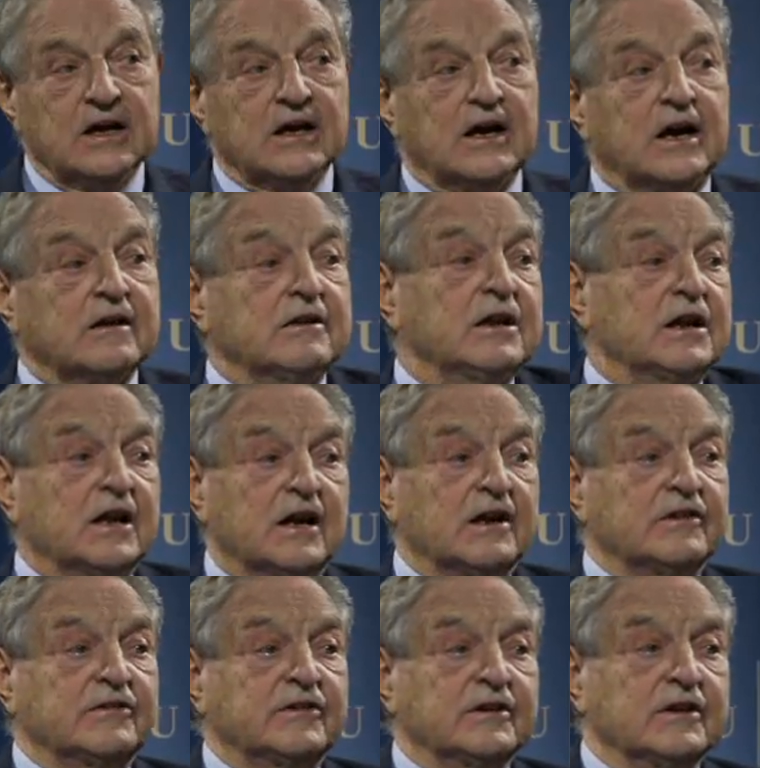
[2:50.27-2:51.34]
I
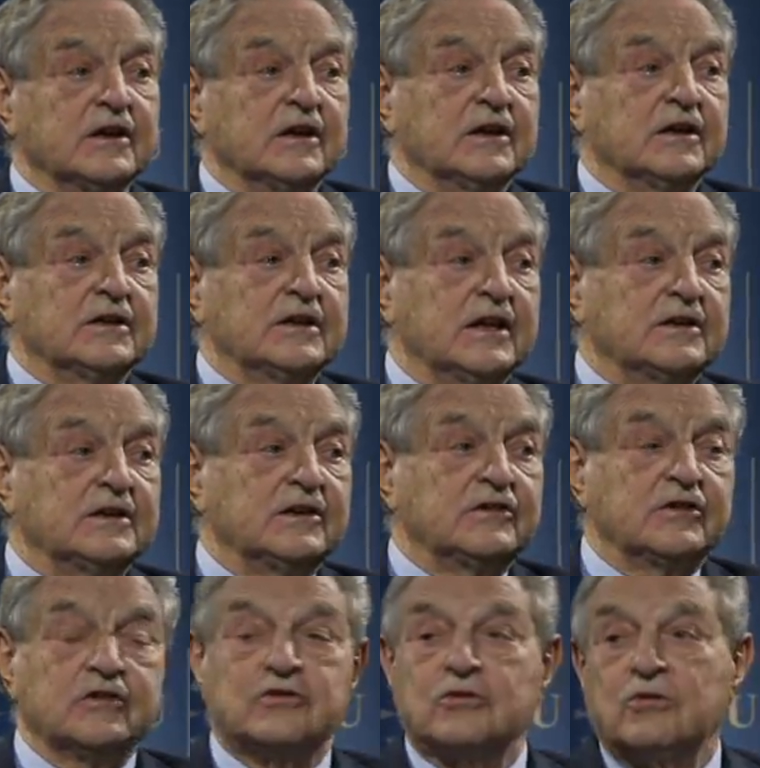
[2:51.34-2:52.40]
realize that
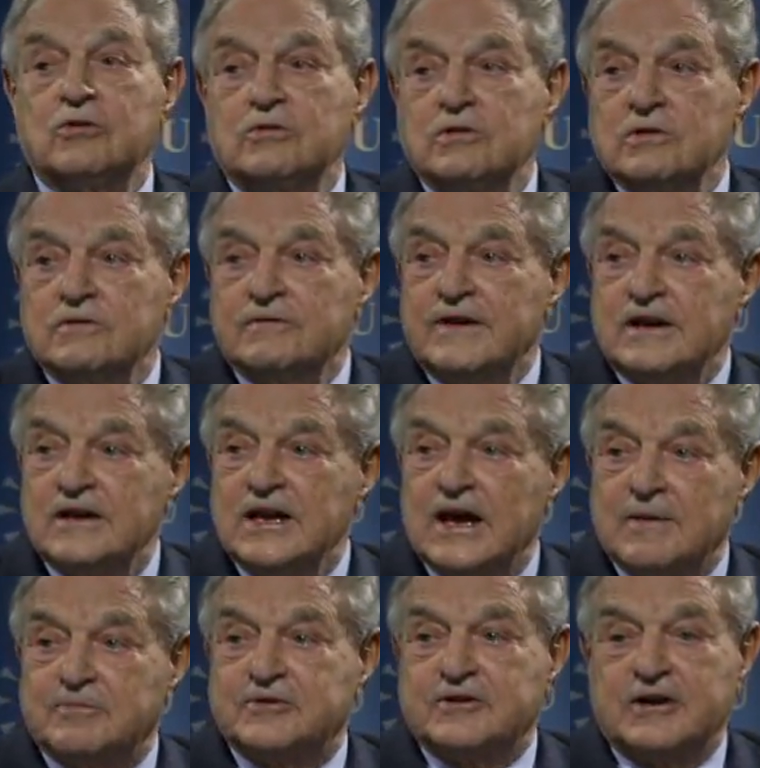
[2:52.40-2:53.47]
this is all very
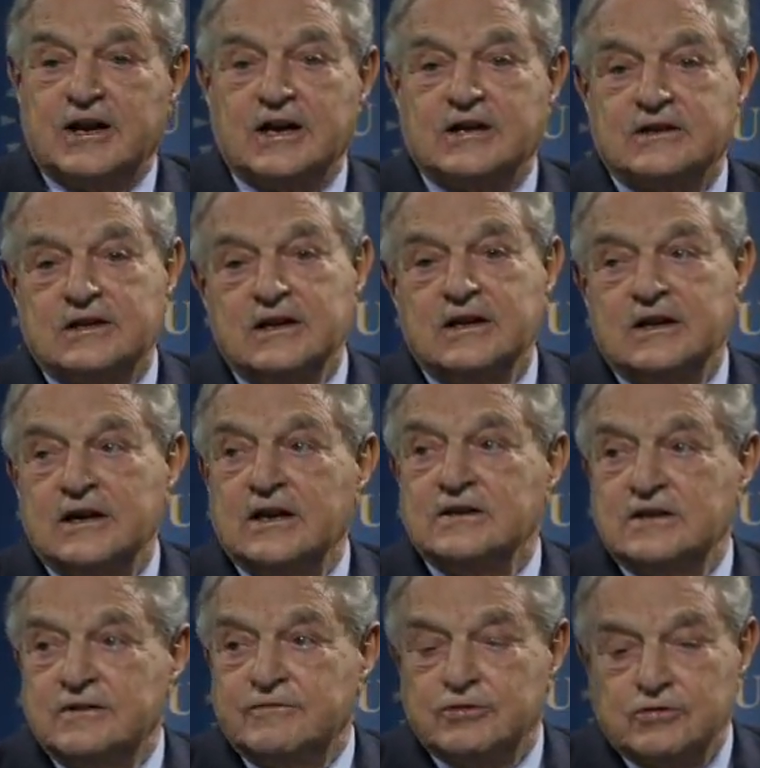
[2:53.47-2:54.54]
abstract and
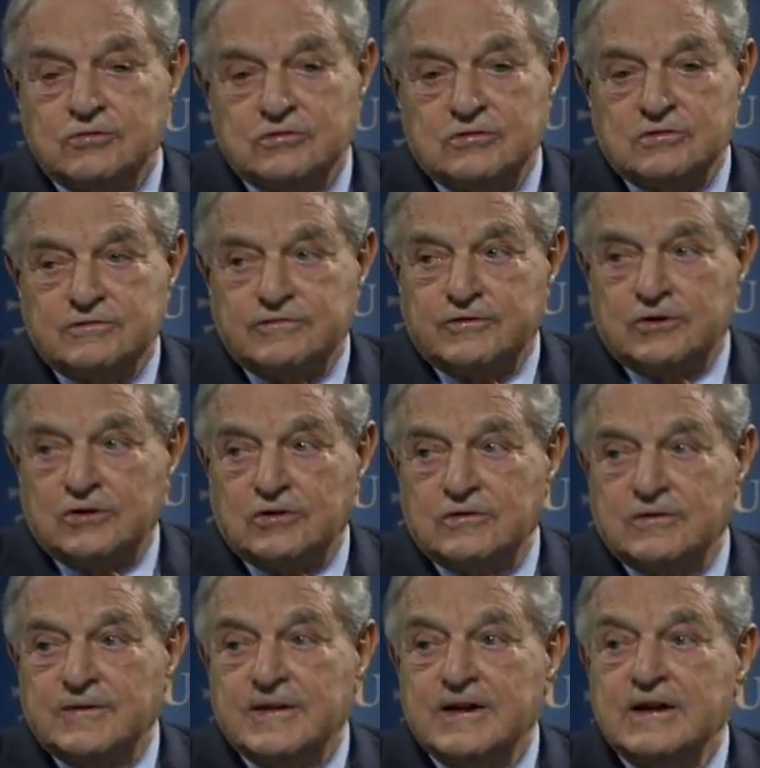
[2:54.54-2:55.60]
difficult to
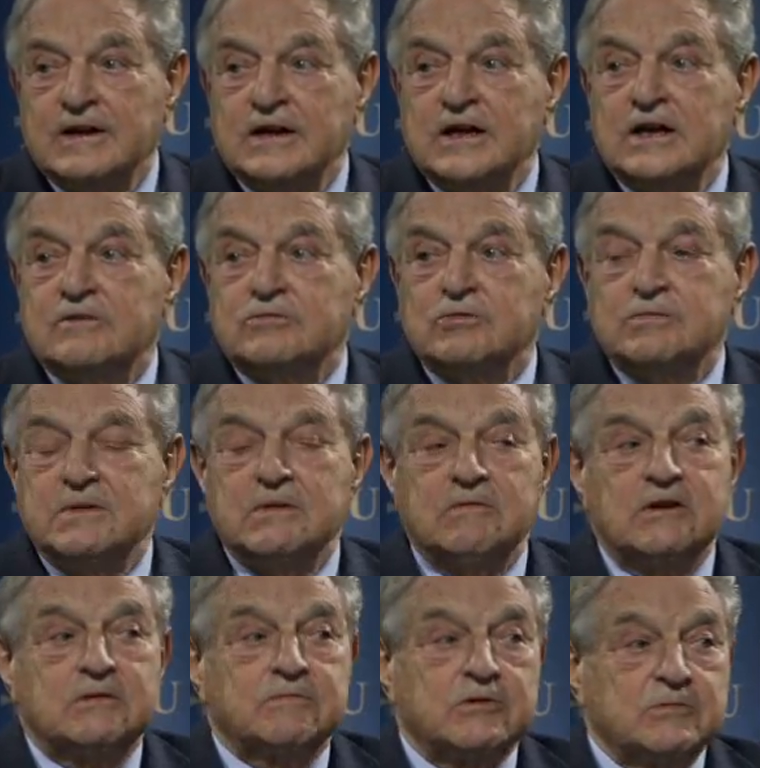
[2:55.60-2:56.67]
follow. It
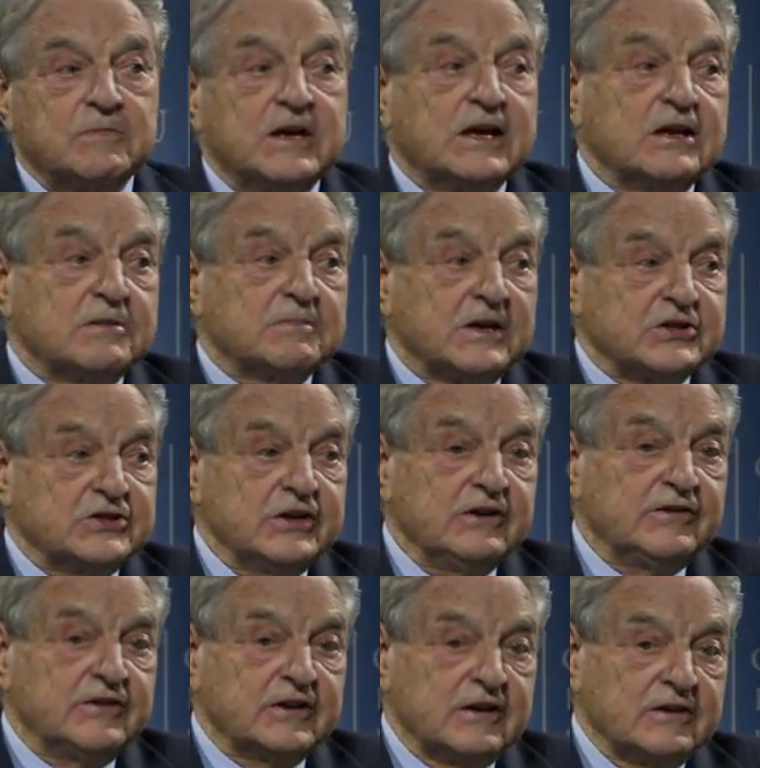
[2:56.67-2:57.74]
would make it much
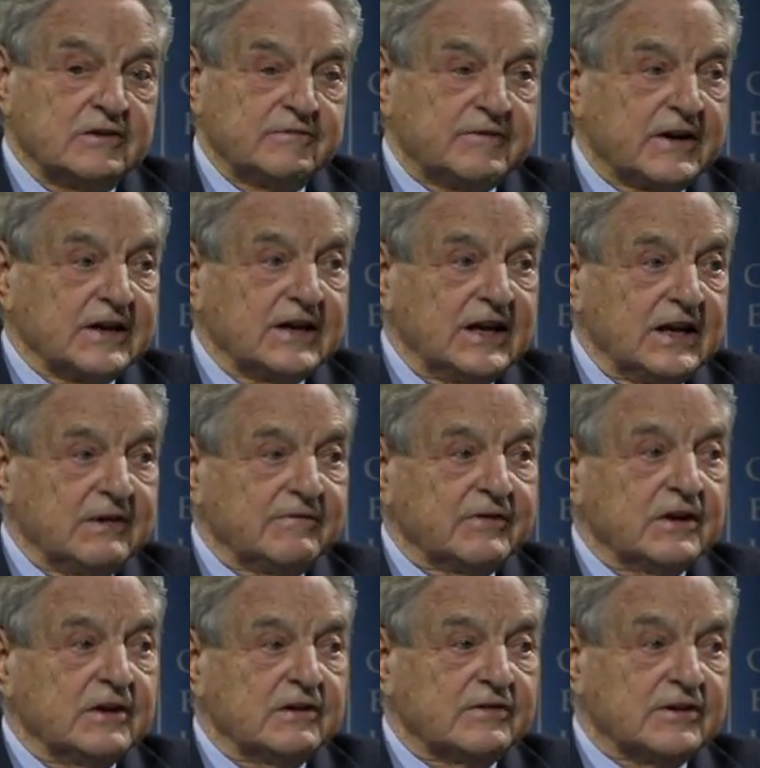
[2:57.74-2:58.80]
easier if I gave
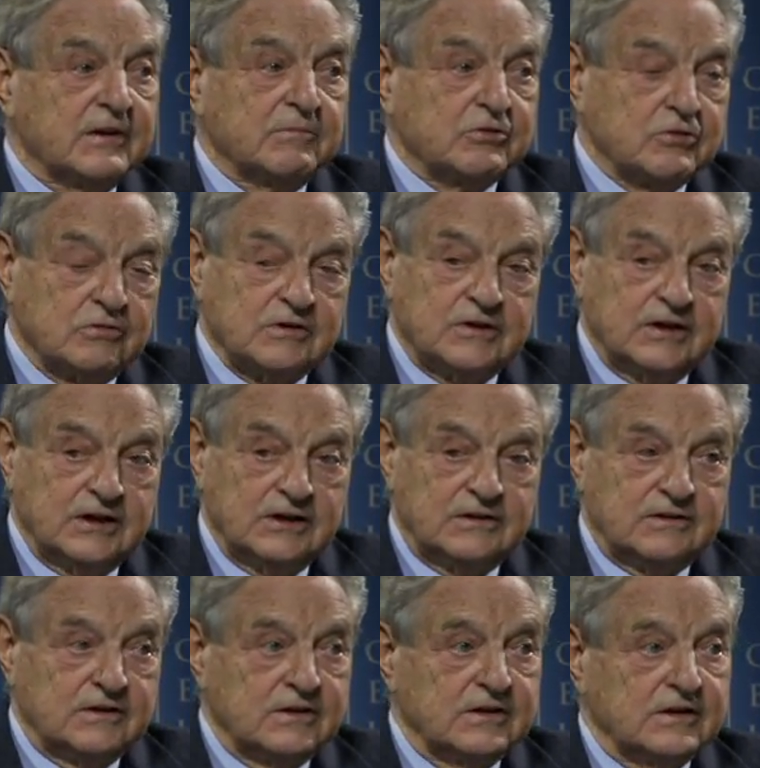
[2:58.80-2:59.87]
some
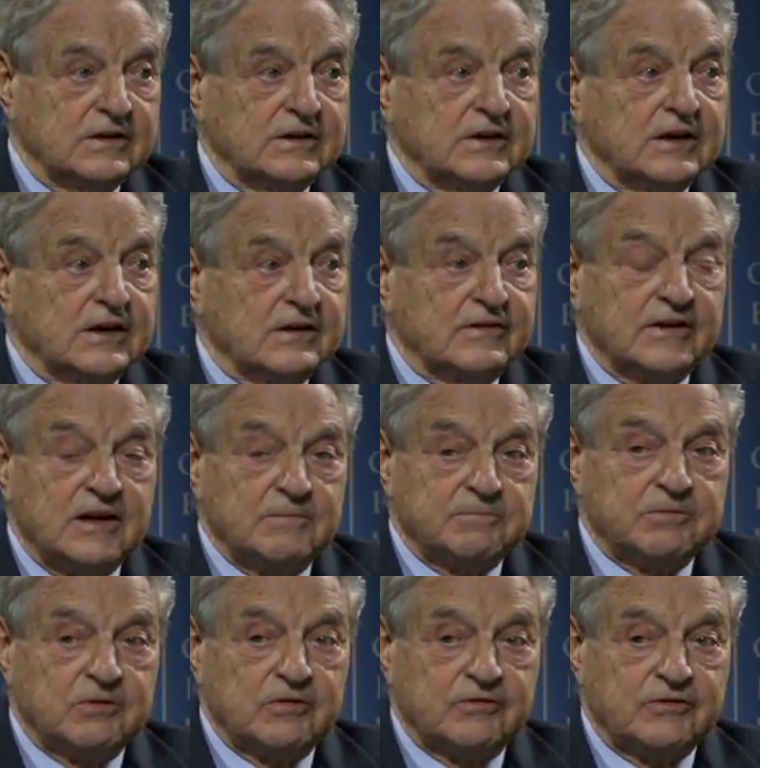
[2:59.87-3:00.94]
concrete
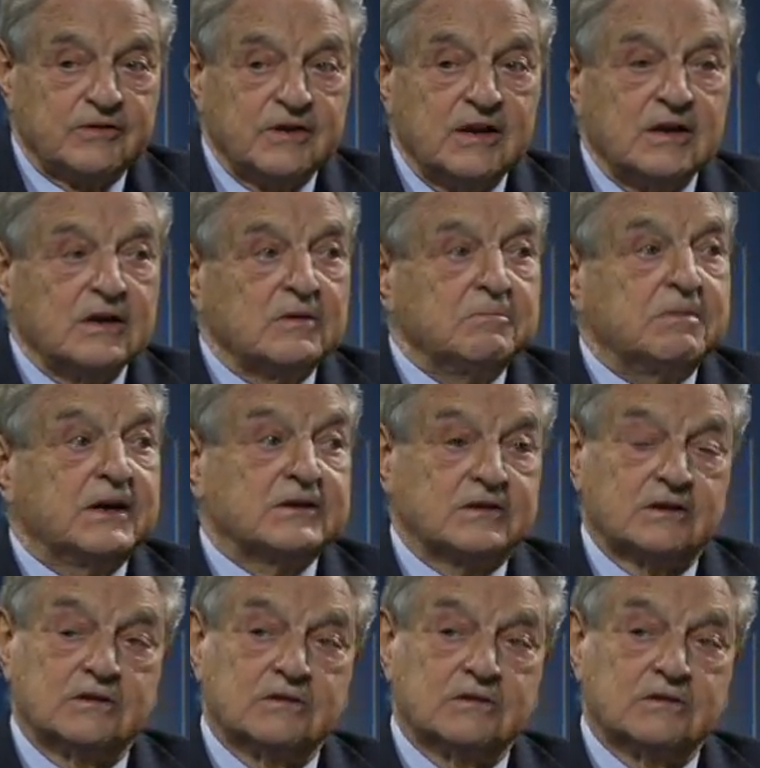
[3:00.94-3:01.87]
examples, but